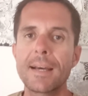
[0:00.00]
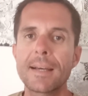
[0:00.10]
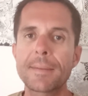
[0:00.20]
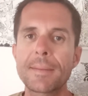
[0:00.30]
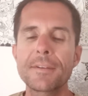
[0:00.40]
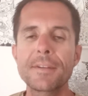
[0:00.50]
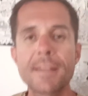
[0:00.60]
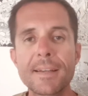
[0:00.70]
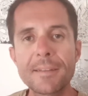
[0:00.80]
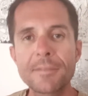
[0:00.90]
There is
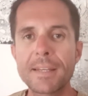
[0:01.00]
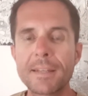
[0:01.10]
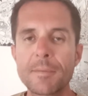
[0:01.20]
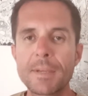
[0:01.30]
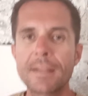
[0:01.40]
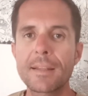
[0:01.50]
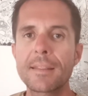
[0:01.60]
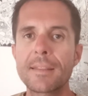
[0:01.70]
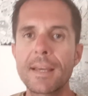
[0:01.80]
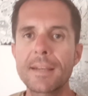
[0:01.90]
another vitamin
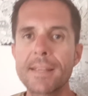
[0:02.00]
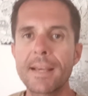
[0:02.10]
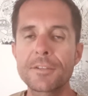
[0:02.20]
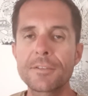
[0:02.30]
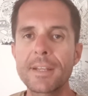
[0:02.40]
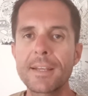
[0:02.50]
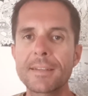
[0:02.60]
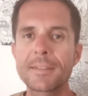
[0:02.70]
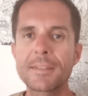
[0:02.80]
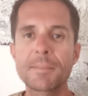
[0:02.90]
that is actually
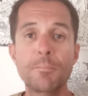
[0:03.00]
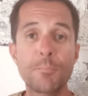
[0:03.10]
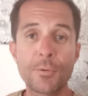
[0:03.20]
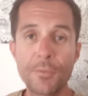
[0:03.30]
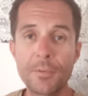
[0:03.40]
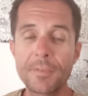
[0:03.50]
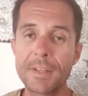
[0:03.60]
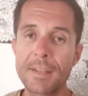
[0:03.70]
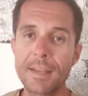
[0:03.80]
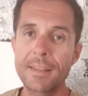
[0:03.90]

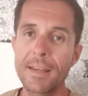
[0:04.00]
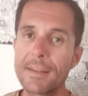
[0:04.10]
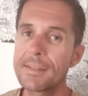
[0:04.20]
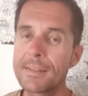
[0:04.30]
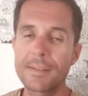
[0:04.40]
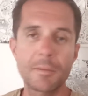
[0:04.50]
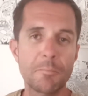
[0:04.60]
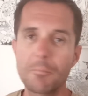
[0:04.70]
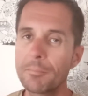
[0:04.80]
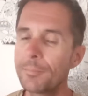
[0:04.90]
proven, and that is a
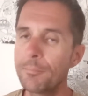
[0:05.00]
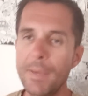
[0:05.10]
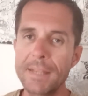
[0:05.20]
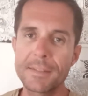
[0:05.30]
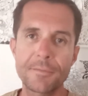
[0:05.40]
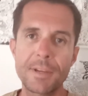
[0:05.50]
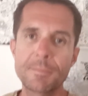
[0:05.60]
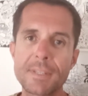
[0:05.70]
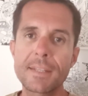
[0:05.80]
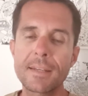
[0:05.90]
mainstream
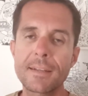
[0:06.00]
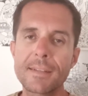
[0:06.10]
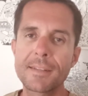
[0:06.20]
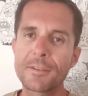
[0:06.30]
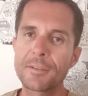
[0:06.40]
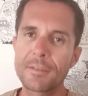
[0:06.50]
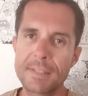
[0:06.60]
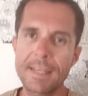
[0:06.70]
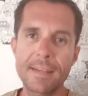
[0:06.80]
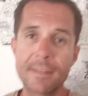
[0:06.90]
study. So
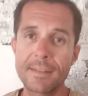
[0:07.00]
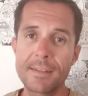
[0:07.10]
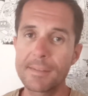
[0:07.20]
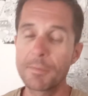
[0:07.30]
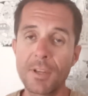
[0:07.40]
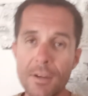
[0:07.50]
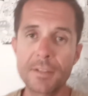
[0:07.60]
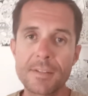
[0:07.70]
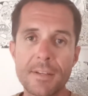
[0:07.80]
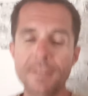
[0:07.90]
scientists,
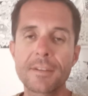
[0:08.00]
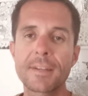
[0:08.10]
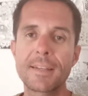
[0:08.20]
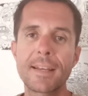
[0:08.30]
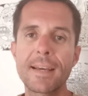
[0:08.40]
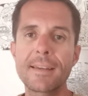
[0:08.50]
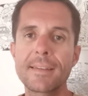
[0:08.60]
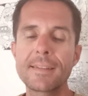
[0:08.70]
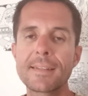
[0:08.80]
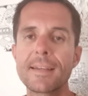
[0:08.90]
doctors are not going to deny this.